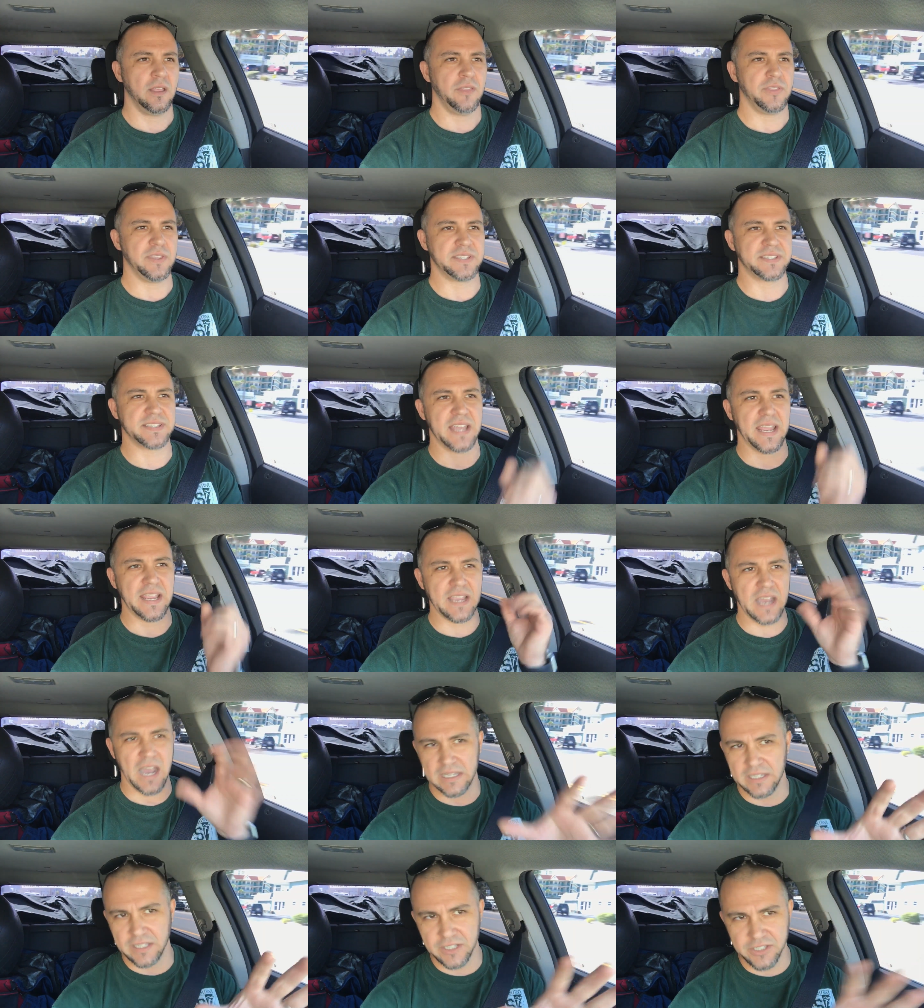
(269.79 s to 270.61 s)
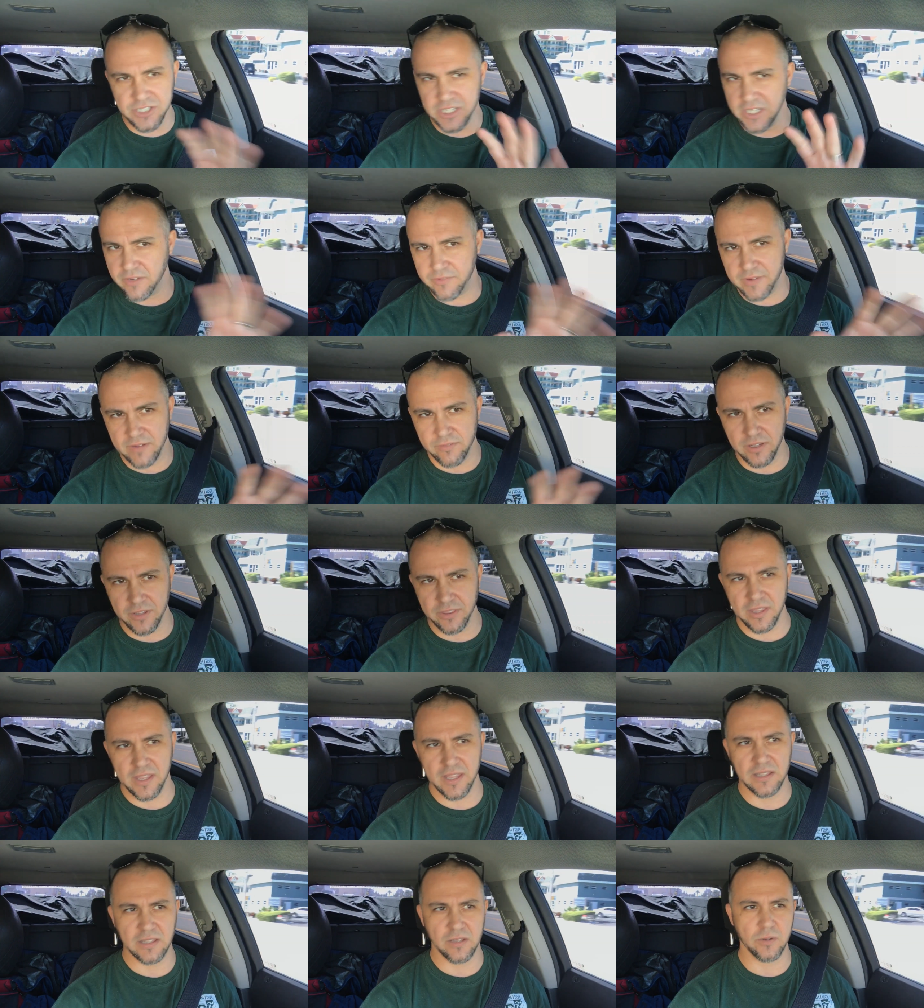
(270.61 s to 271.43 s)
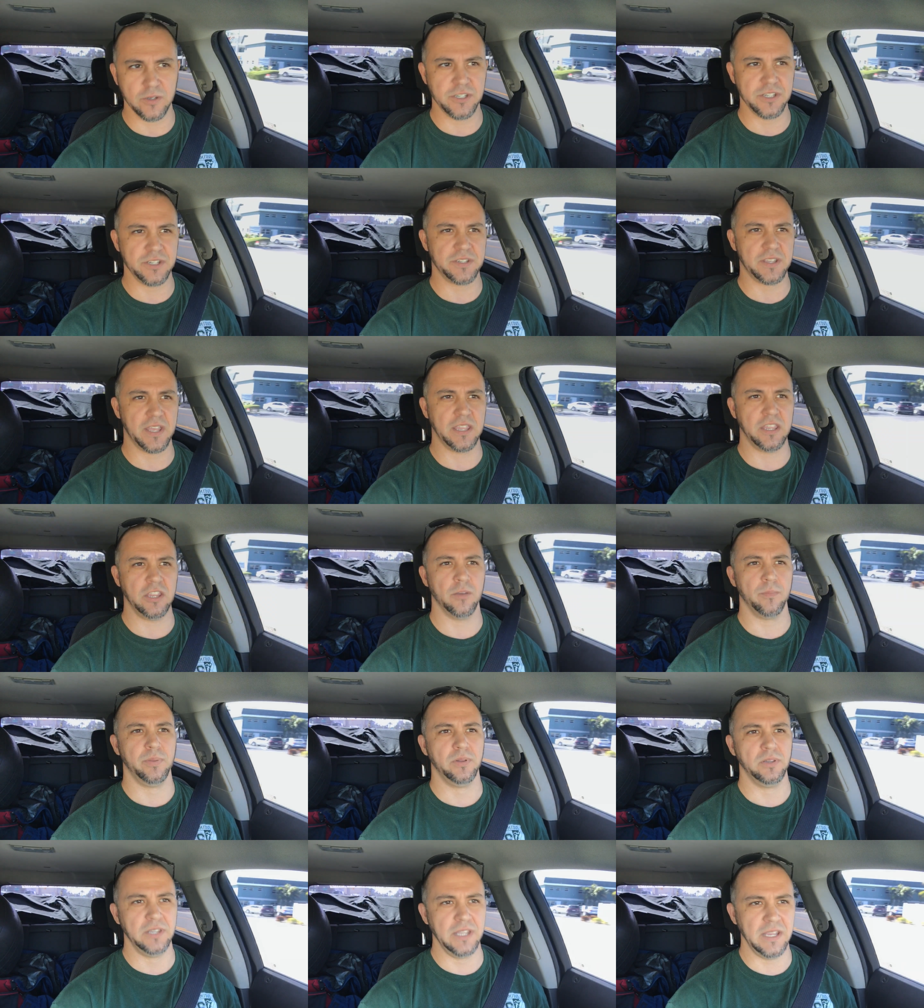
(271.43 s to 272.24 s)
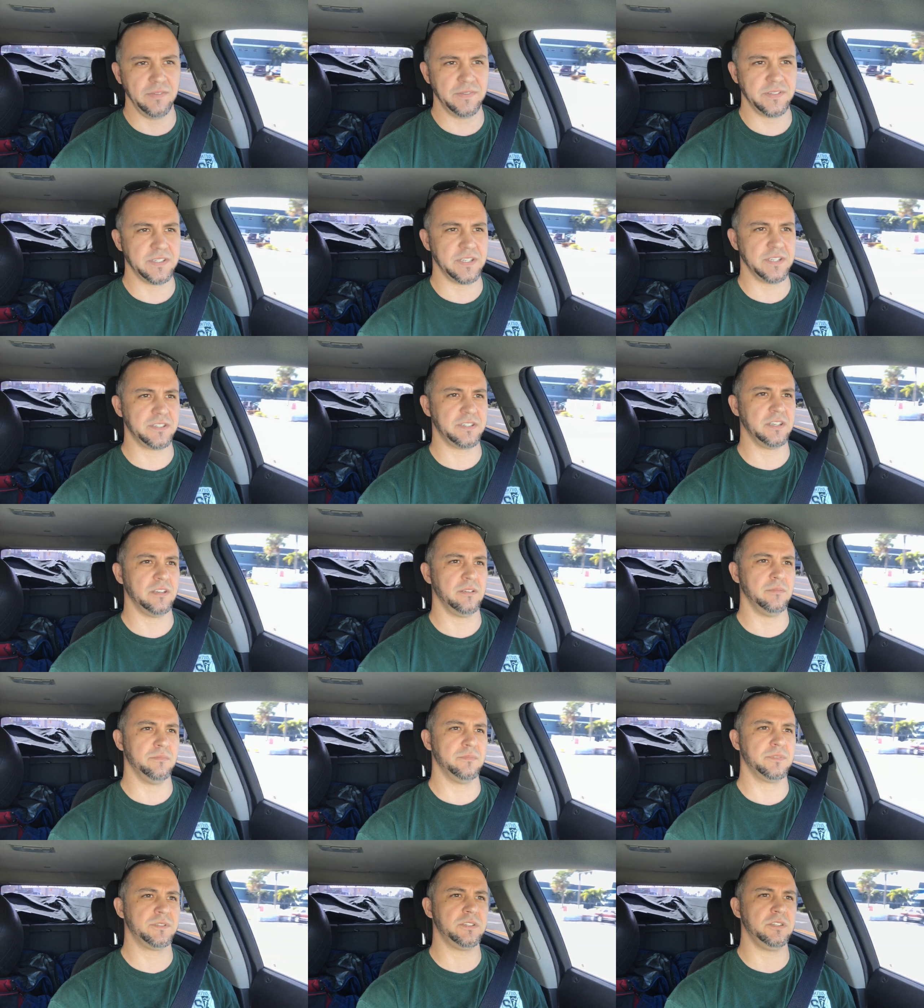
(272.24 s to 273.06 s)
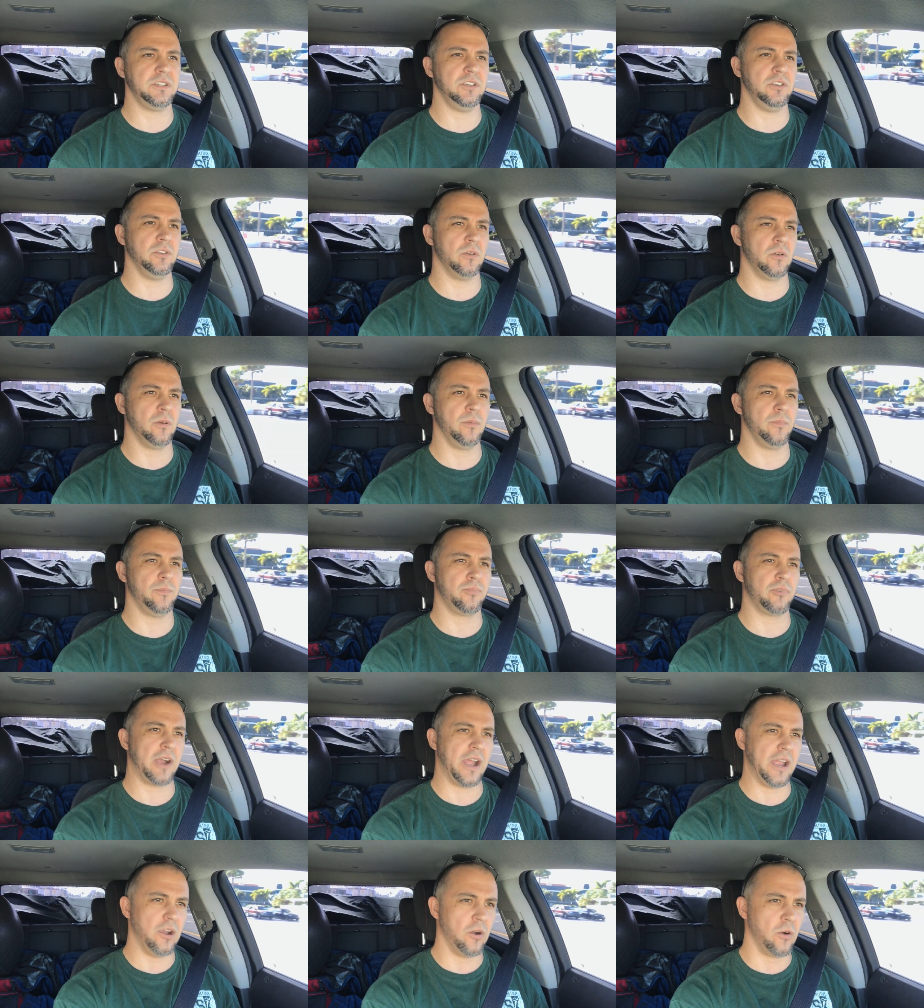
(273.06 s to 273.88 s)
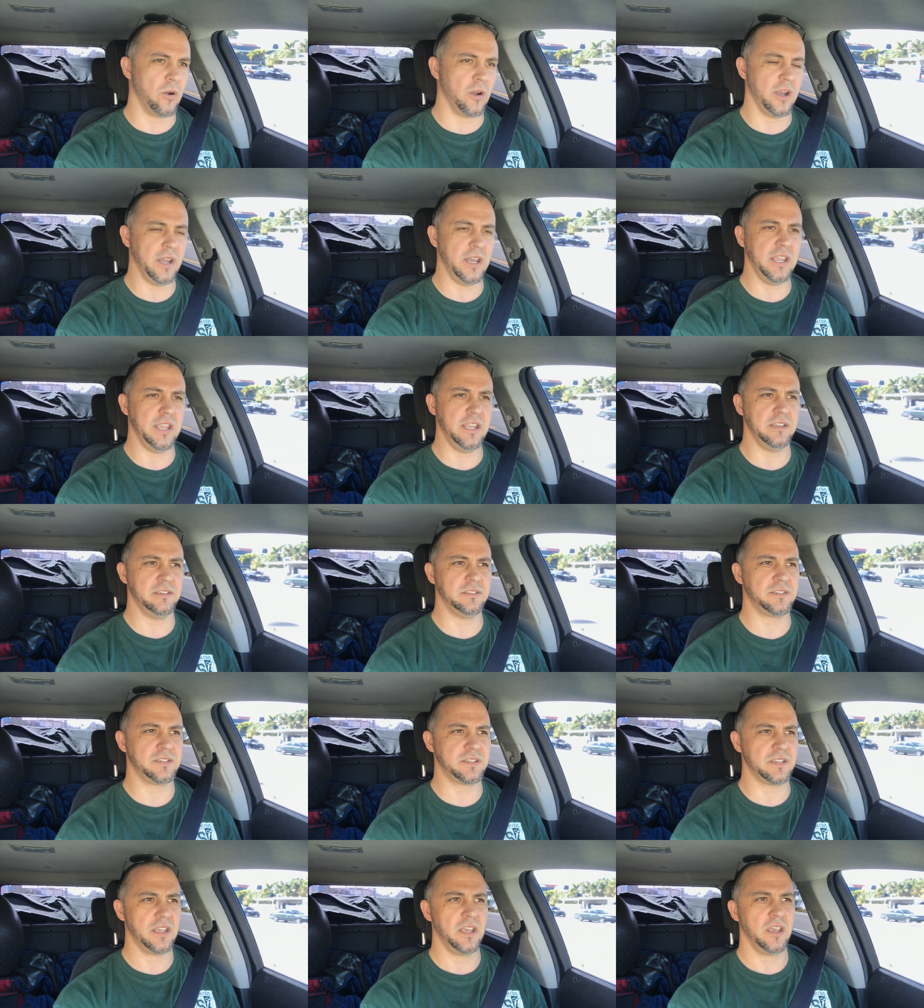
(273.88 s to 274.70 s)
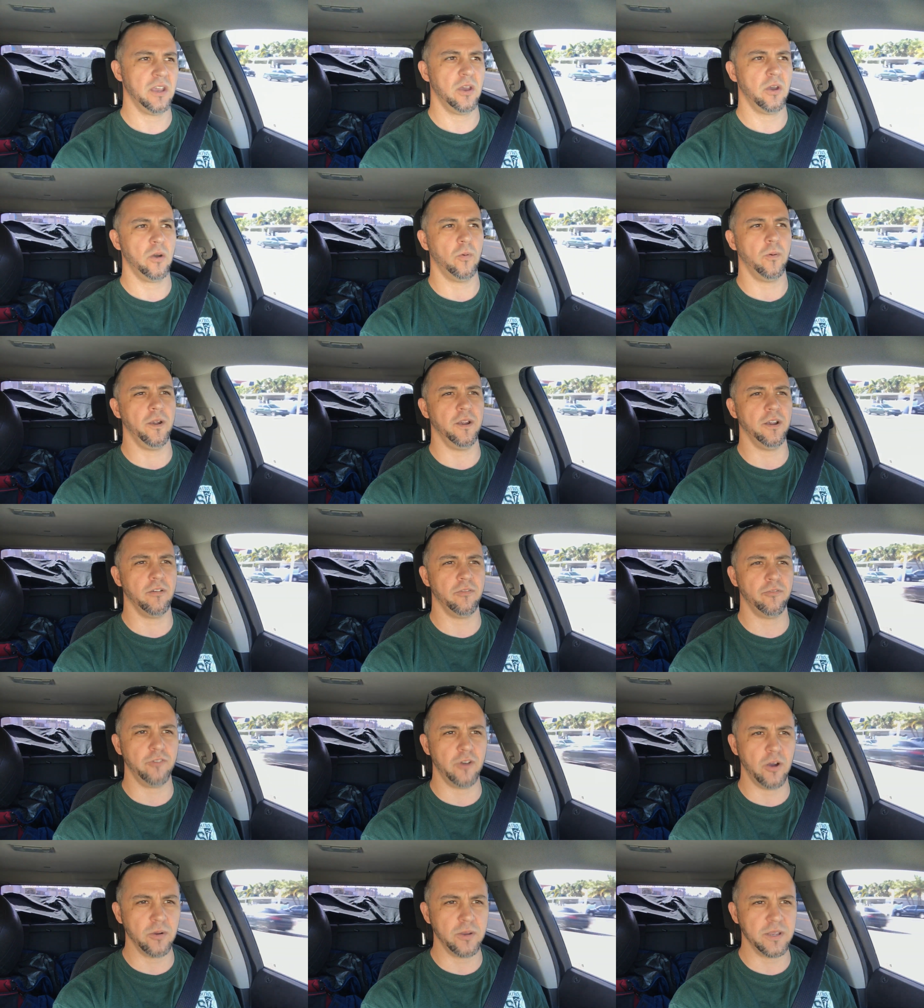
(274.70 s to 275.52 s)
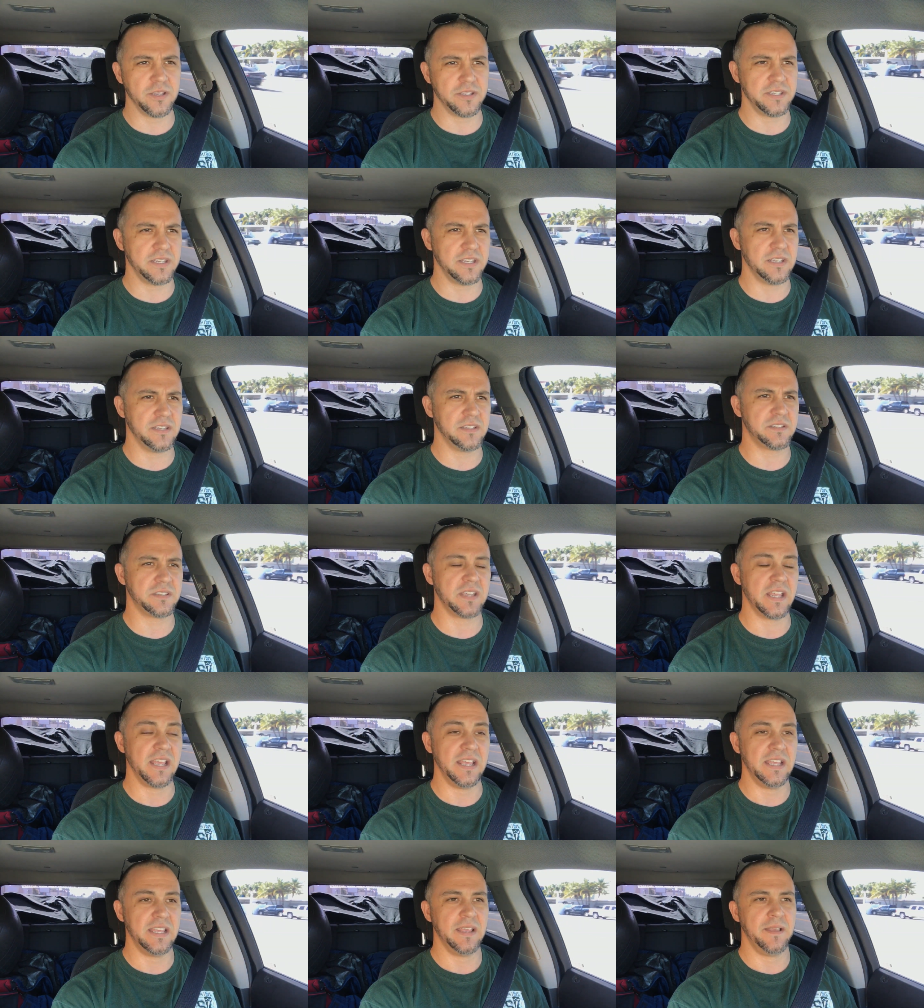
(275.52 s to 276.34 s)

the psychology of everything, which is like your belief systems, your priorities, where your focus is.